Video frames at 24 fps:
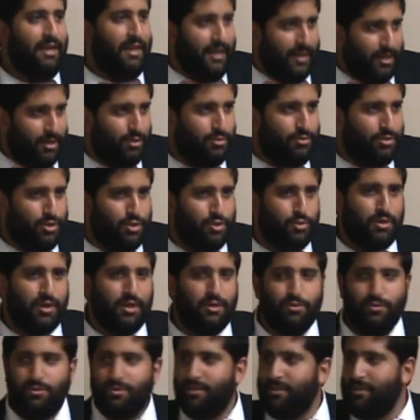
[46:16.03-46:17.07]
He knows the Shulchan
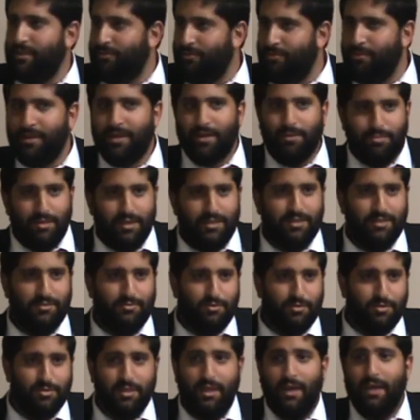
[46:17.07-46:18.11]
Aruch says you have to make a blessing
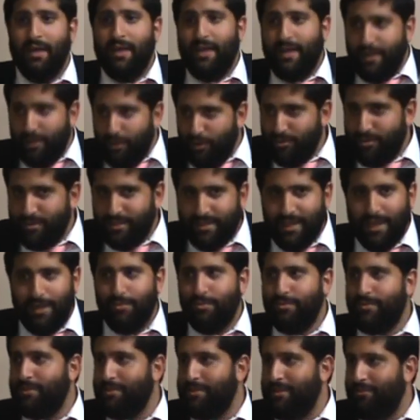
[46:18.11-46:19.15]
first. He knows the
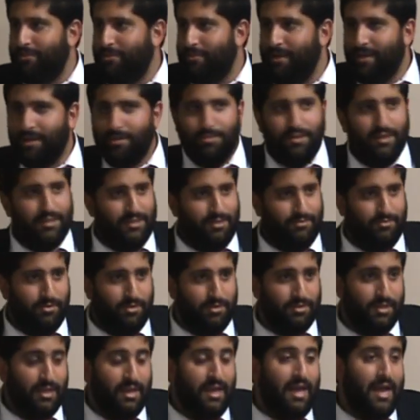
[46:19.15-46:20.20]
Talmud says you have to make a blessing
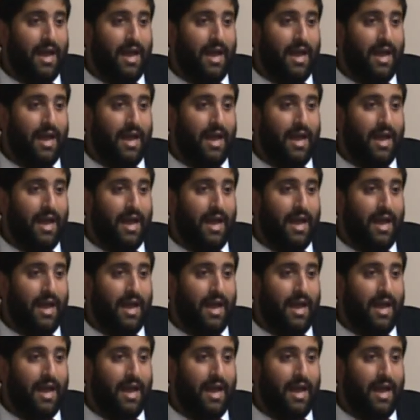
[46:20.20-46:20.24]
first.